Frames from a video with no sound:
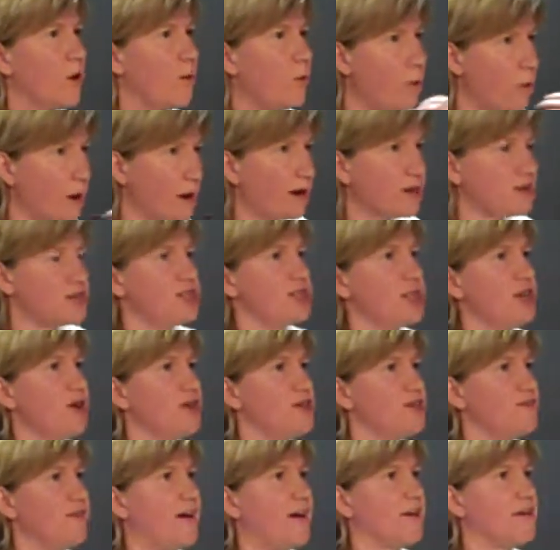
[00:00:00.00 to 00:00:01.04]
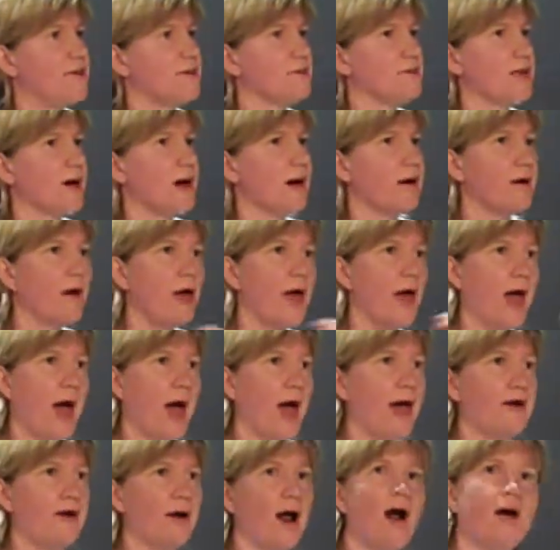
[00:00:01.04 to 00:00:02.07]
what our shared values are
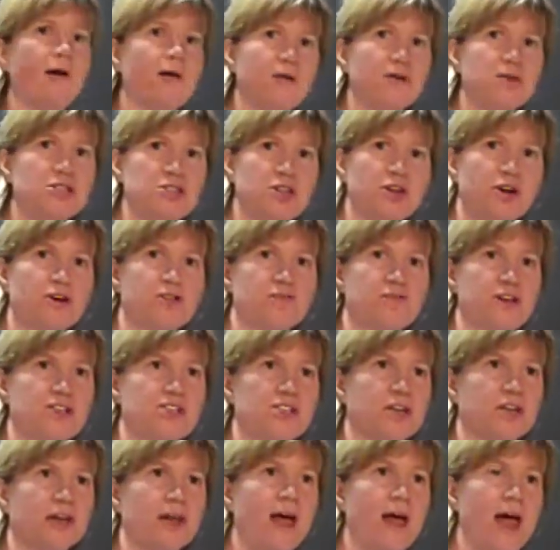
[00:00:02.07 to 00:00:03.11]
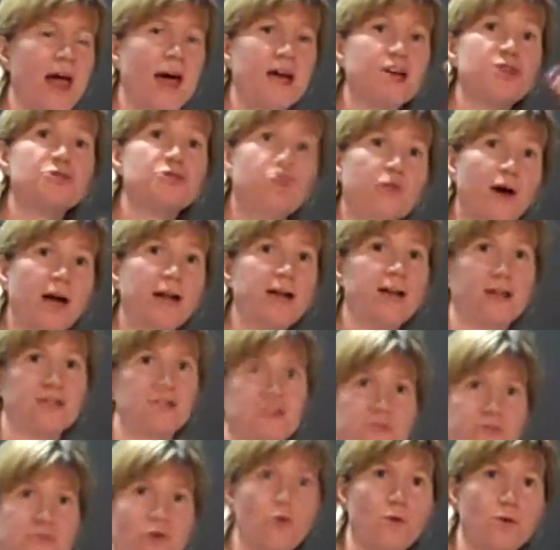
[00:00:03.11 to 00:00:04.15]
and our shared vision, and try not
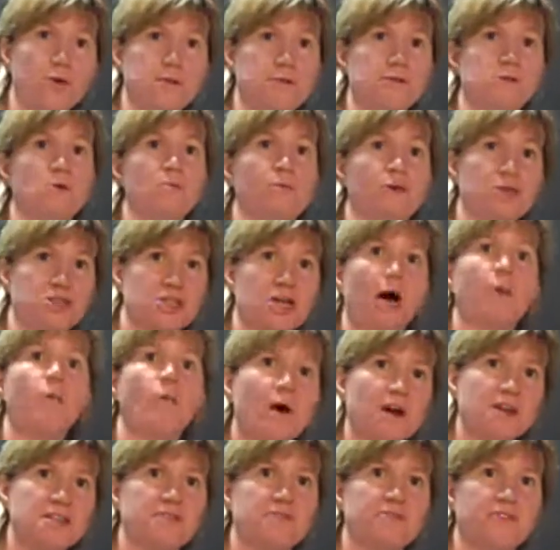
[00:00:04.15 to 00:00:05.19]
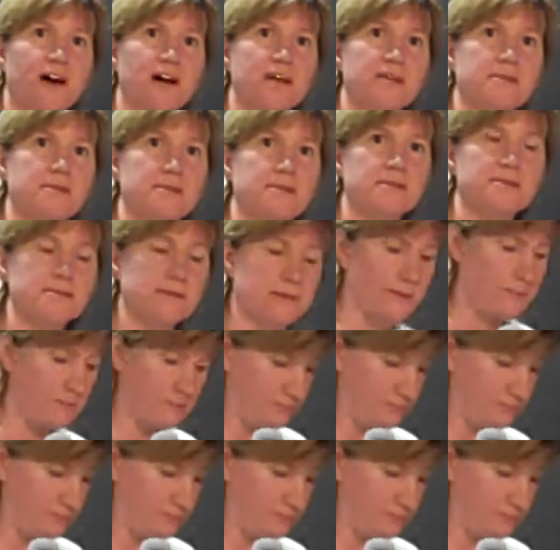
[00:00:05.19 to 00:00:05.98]
to focus so much on what divides us.